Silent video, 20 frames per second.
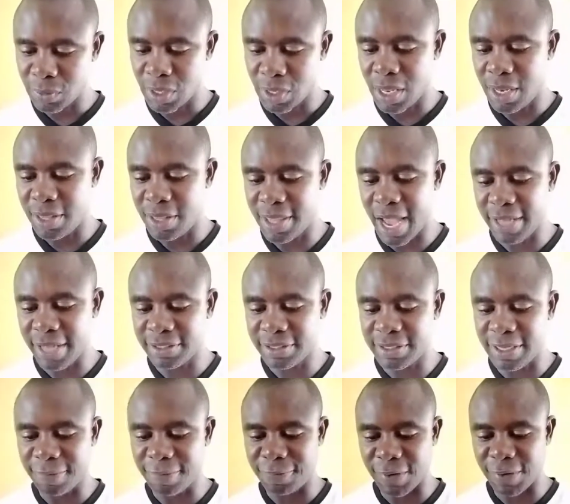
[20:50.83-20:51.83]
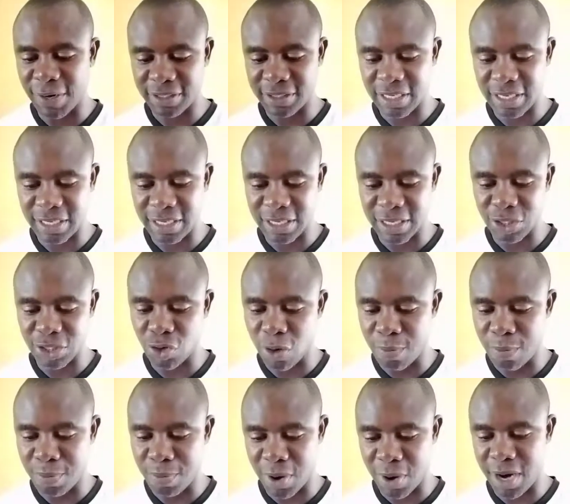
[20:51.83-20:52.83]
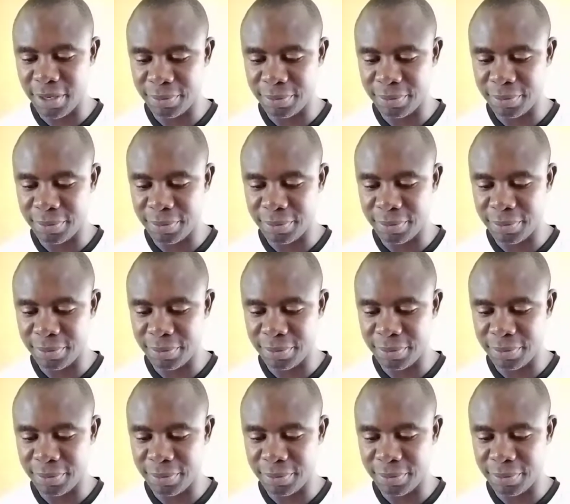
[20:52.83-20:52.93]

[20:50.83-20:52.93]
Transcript: That's the first English opera.